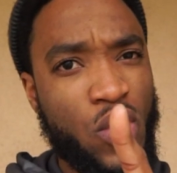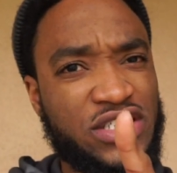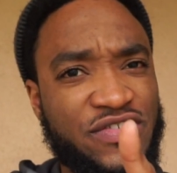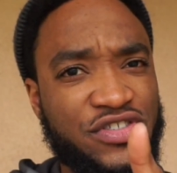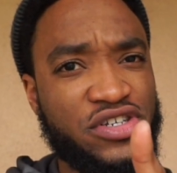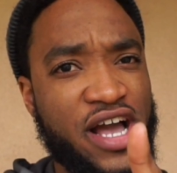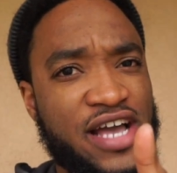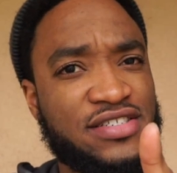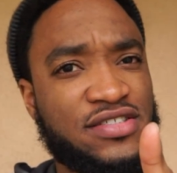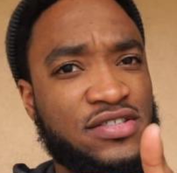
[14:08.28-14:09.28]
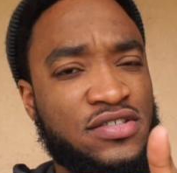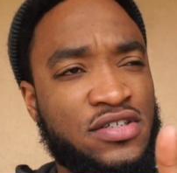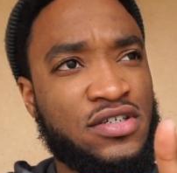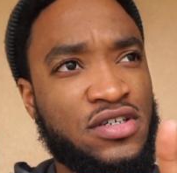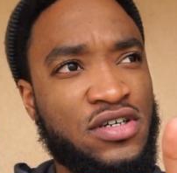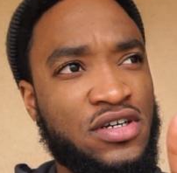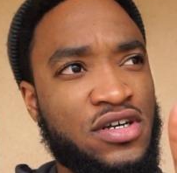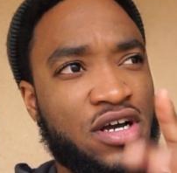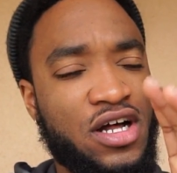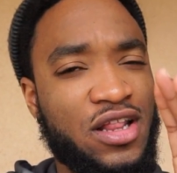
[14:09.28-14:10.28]
Question for you guys.
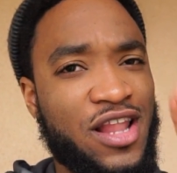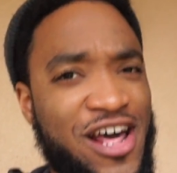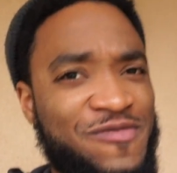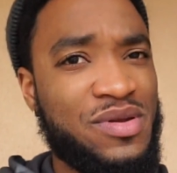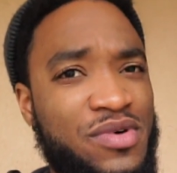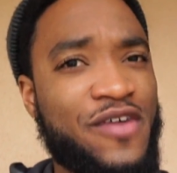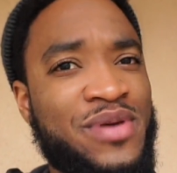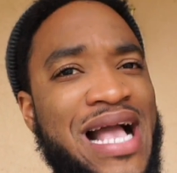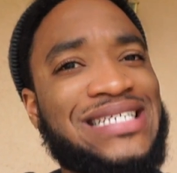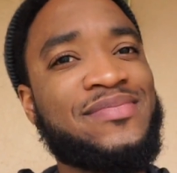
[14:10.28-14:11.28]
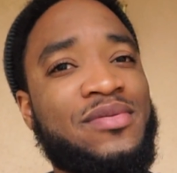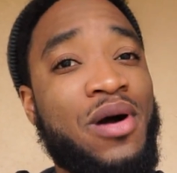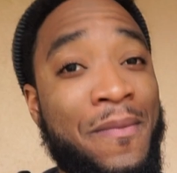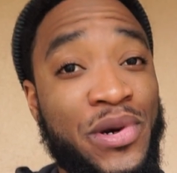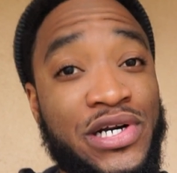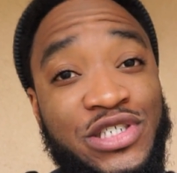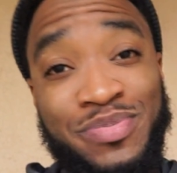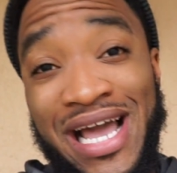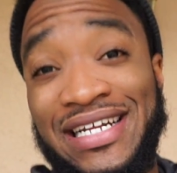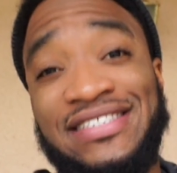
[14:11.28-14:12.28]
A lot of people have been asking me about merch,
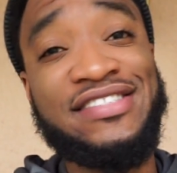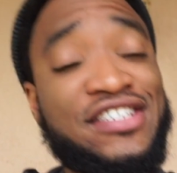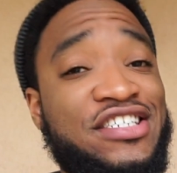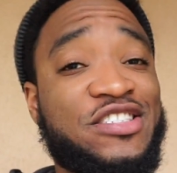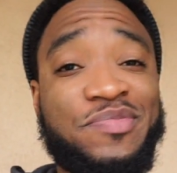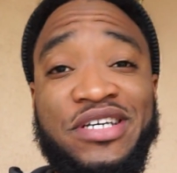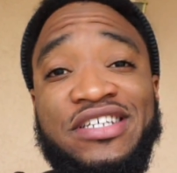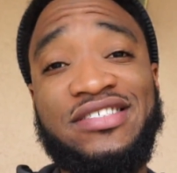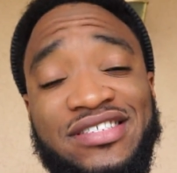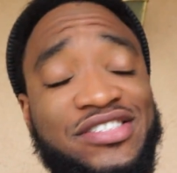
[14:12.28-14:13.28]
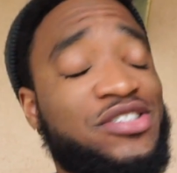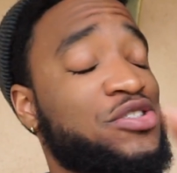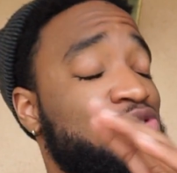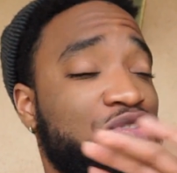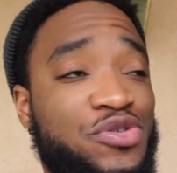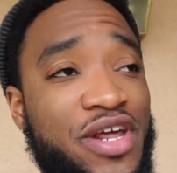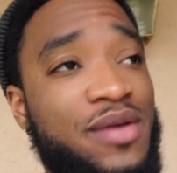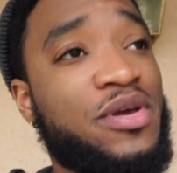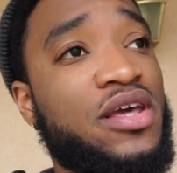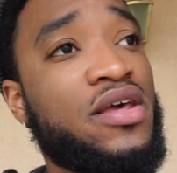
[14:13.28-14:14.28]
patches, hoodies, beanies, t-shirts, you
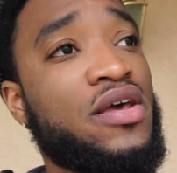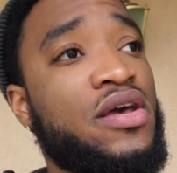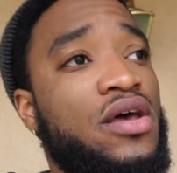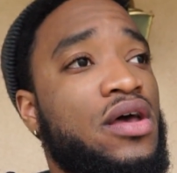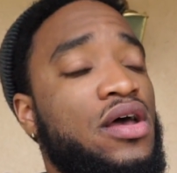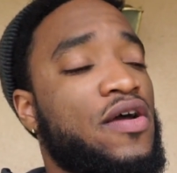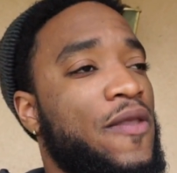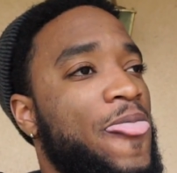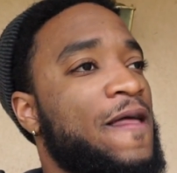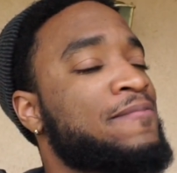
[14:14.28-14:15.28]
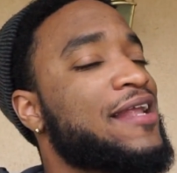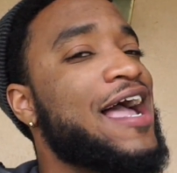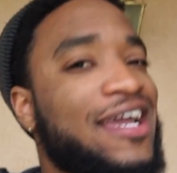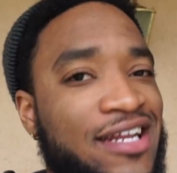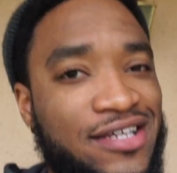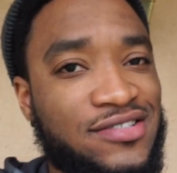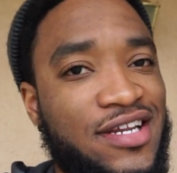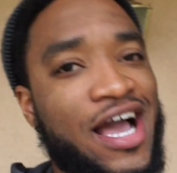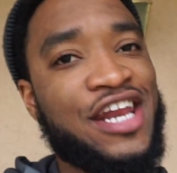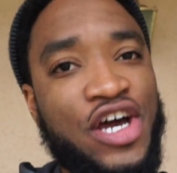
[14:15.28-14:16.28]
name it. I'm lagging it,
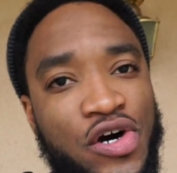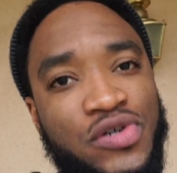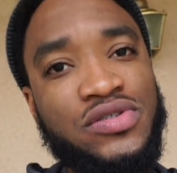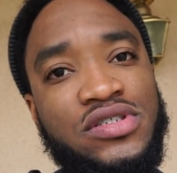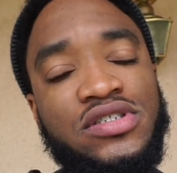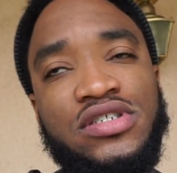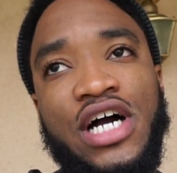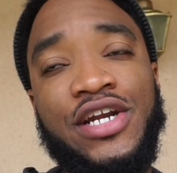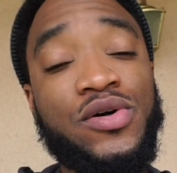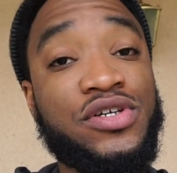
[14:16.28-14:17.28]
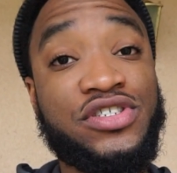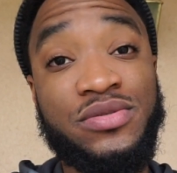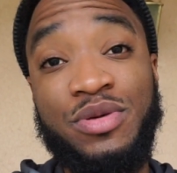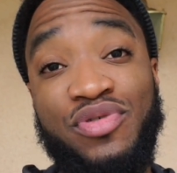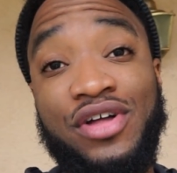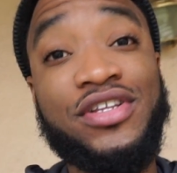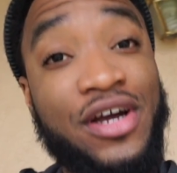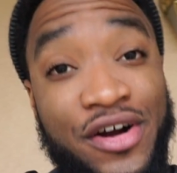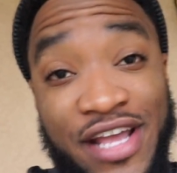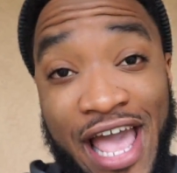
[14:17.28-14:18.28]
I know there's some people out there
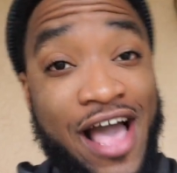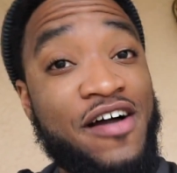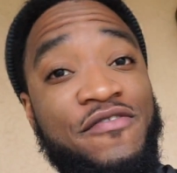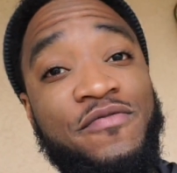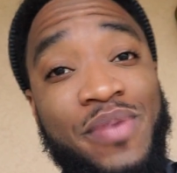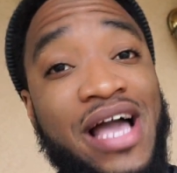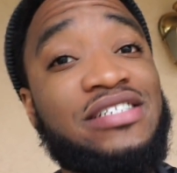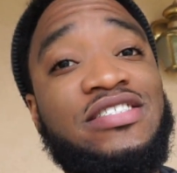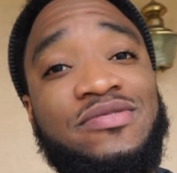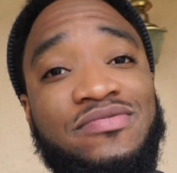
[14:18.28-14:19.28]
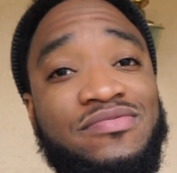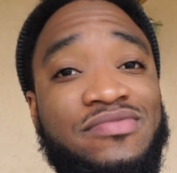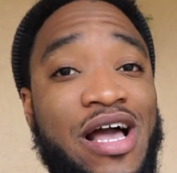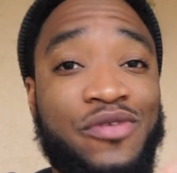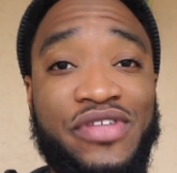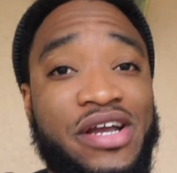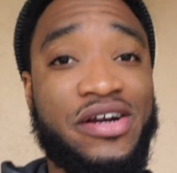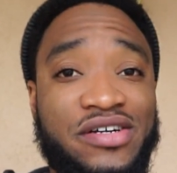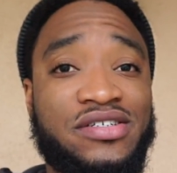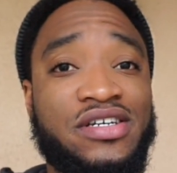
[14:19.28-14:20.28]
that already have patches out
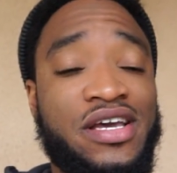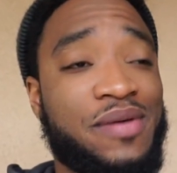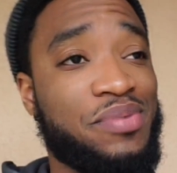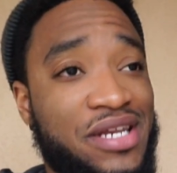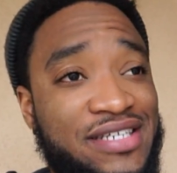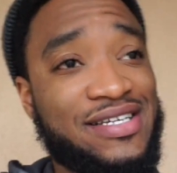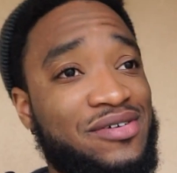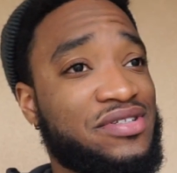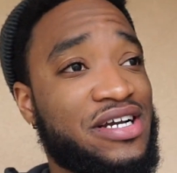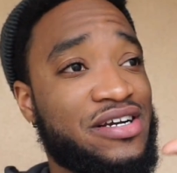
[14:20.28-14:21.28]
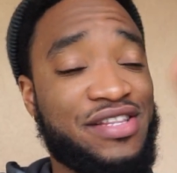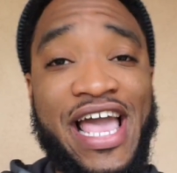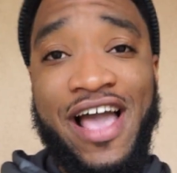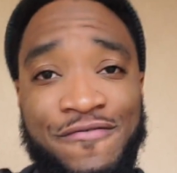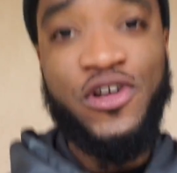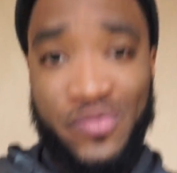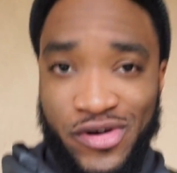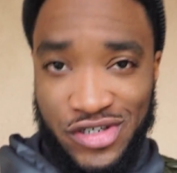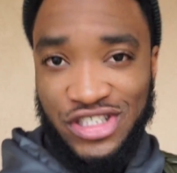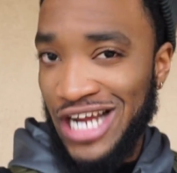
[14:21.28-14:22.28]
there, beanies out there. They have their
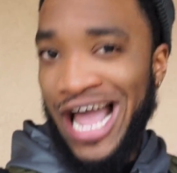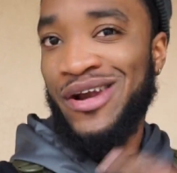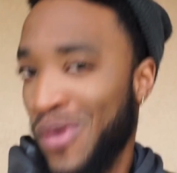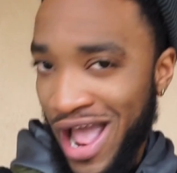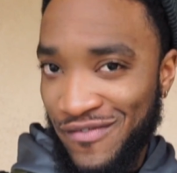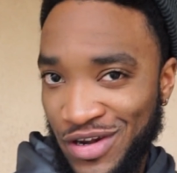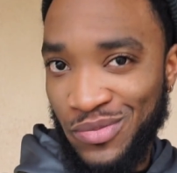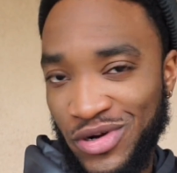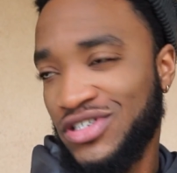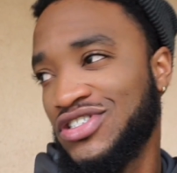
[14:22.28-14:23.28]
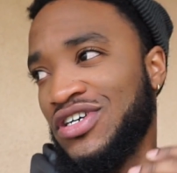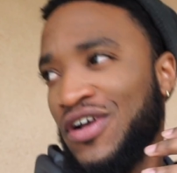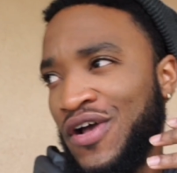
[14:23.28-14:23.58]
merch and I don't have any merch.